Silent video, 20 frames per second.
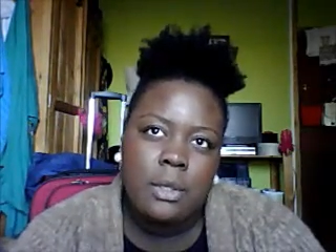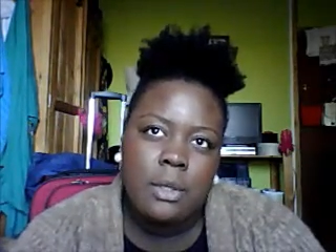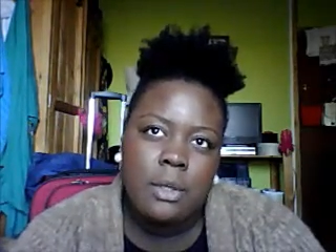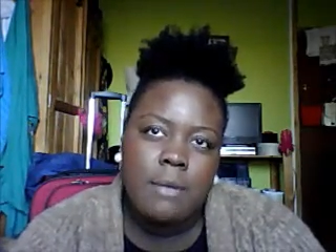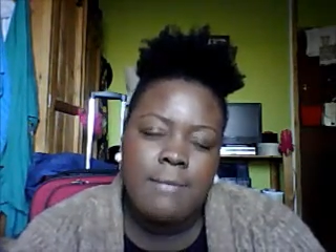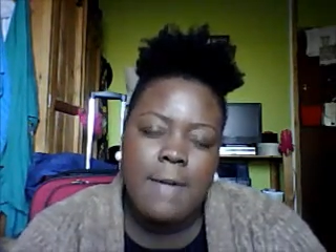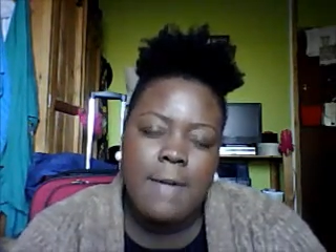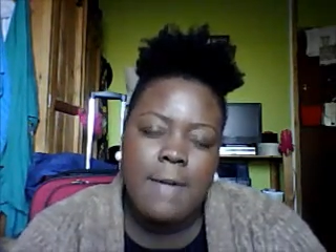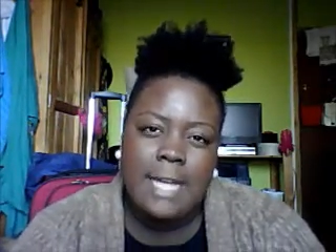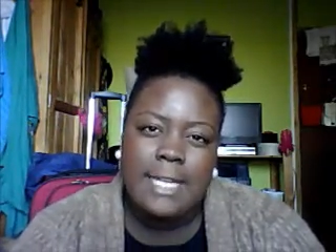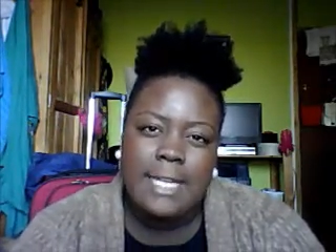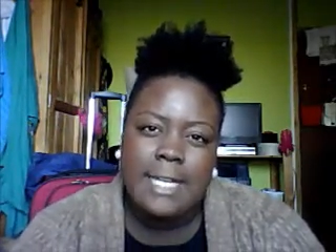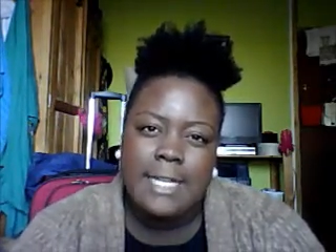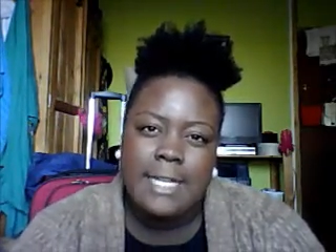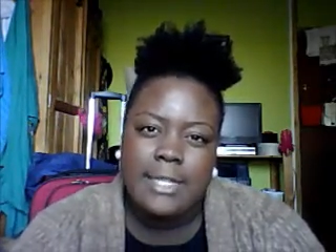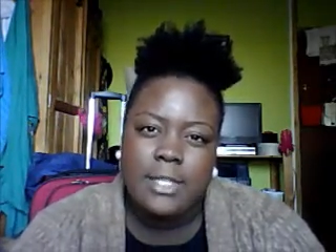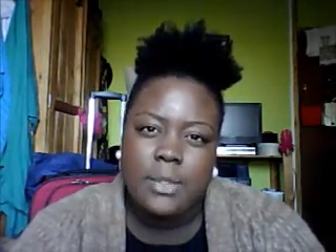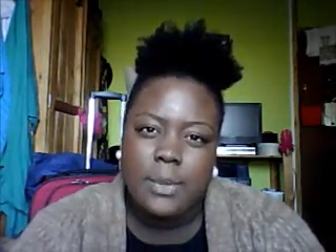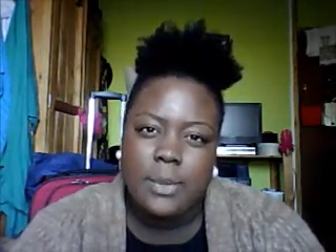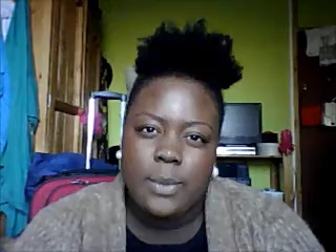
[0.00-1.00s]
finally
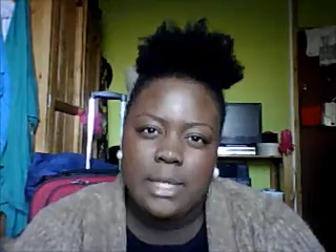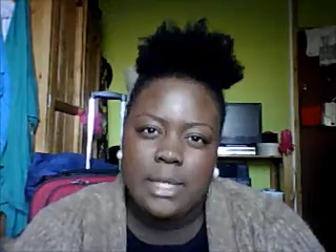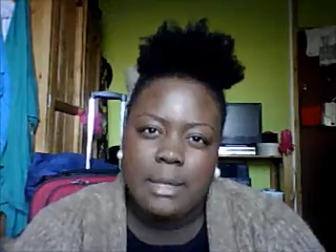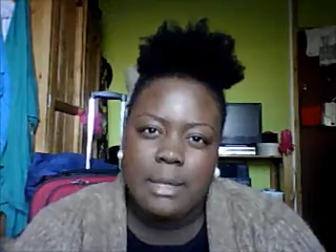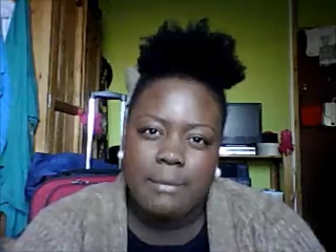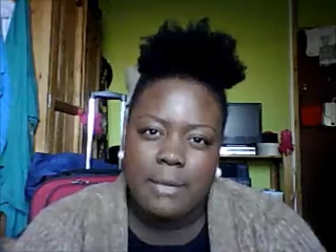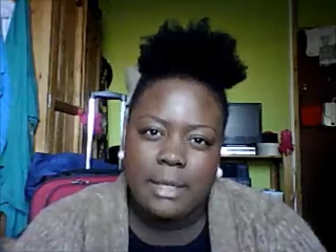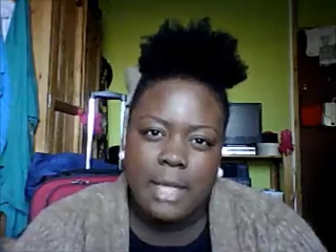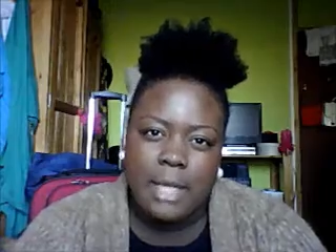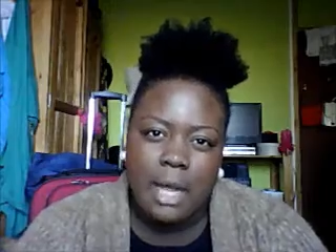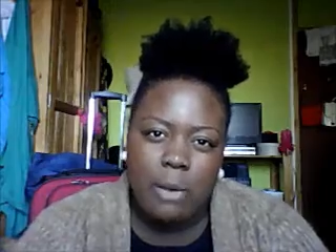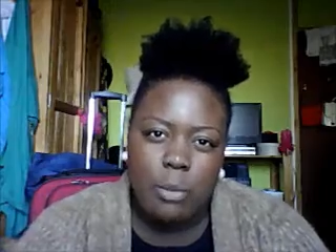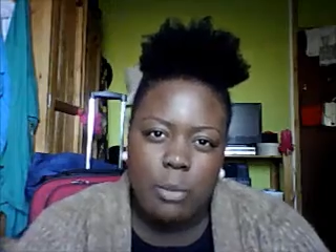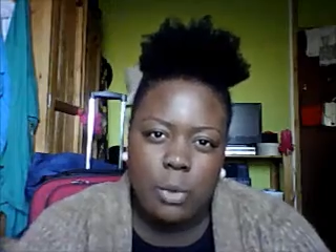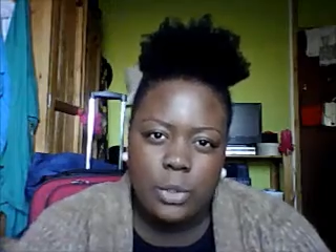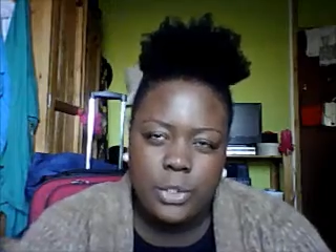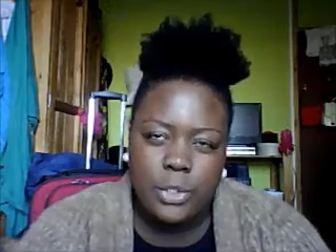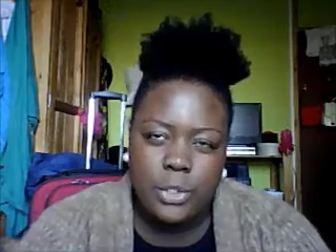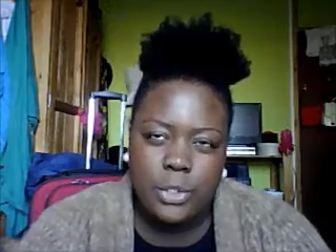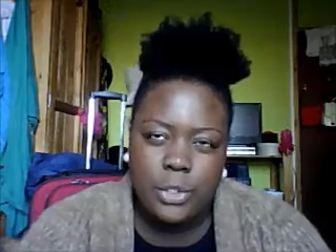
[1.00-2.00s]
doing something that I
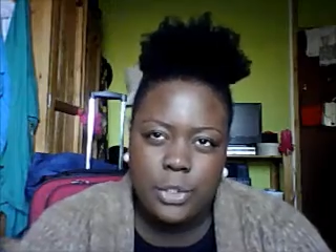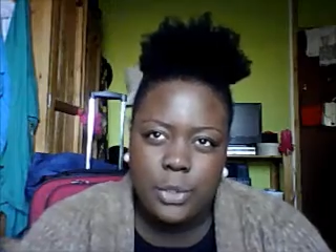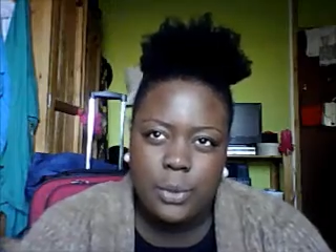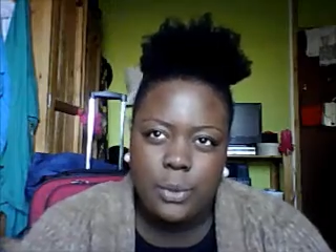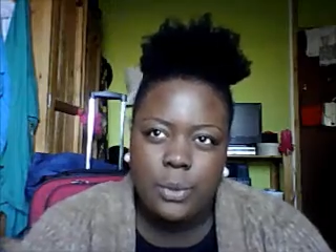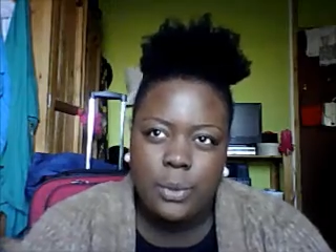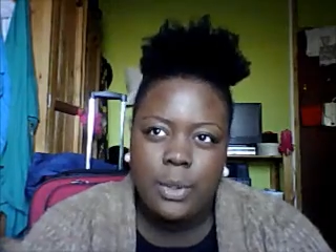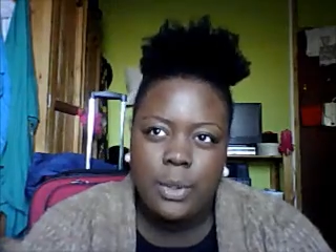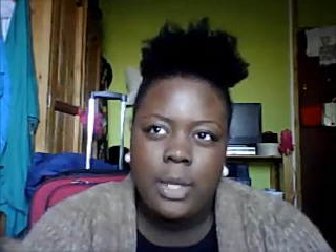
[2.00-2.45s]
want to do